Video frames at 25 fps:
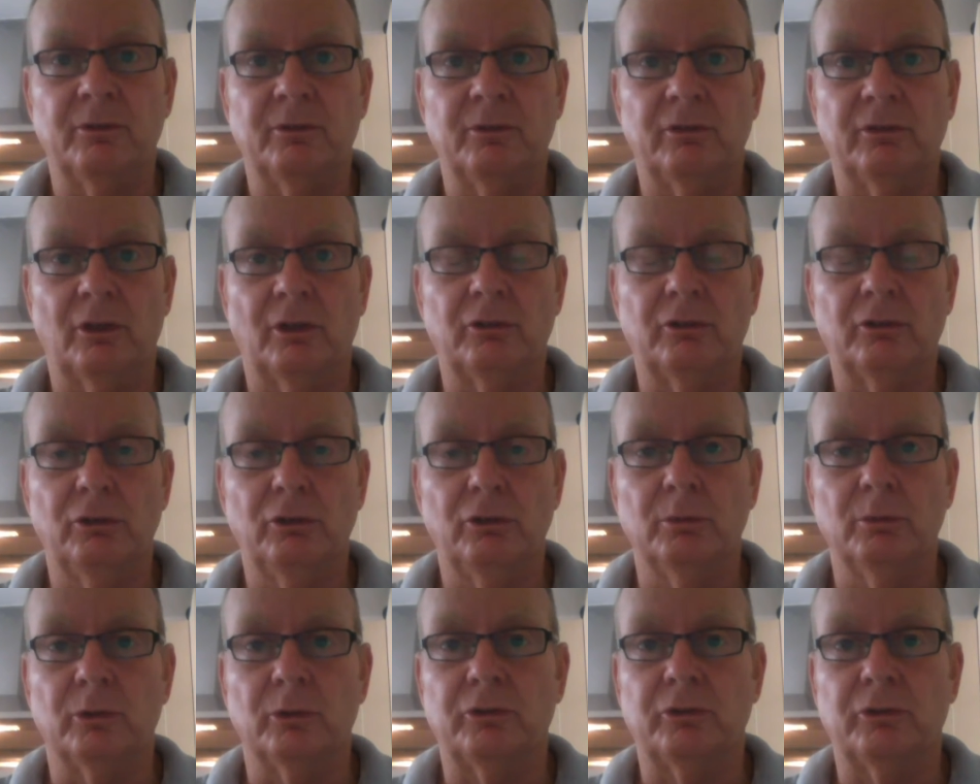So
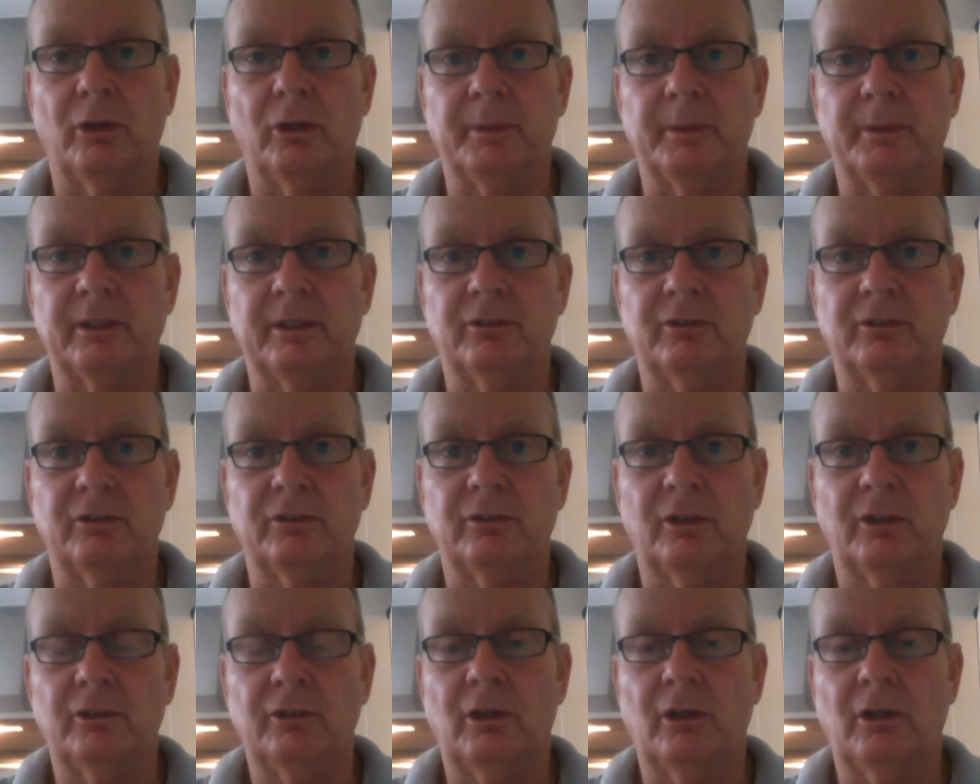2 more topics,
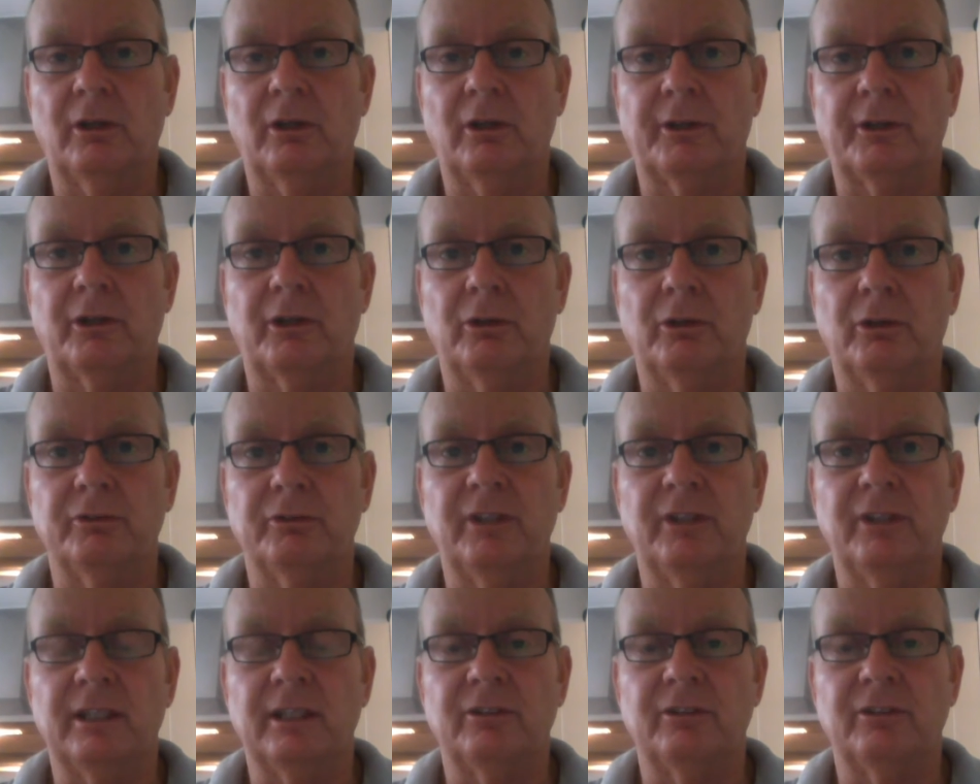so not a lot of
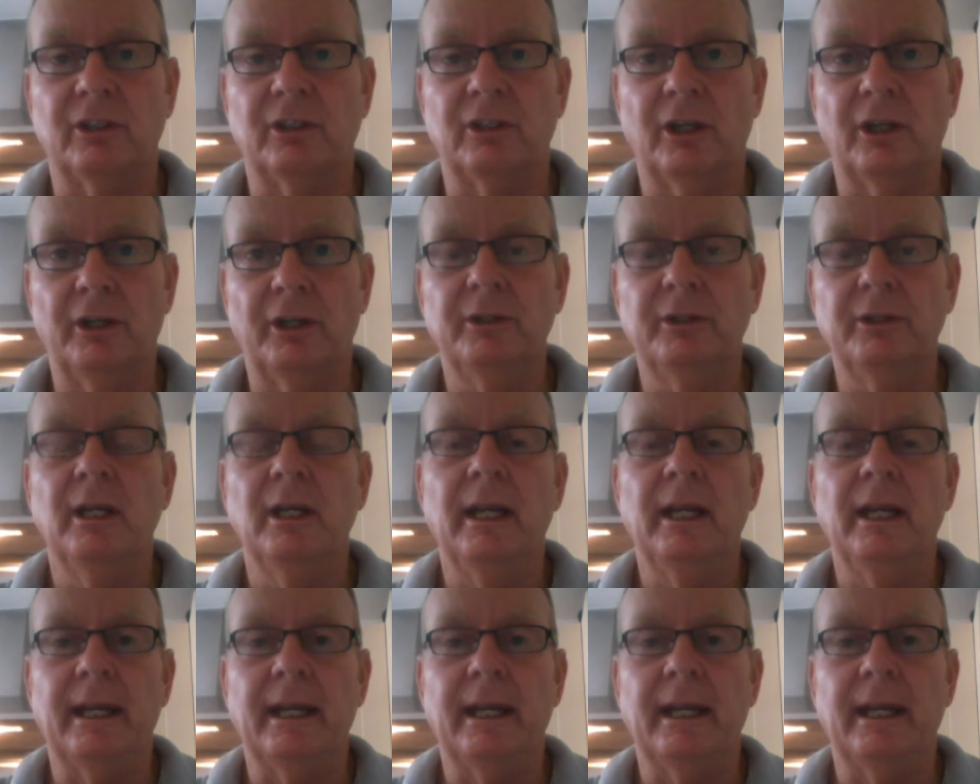content to go,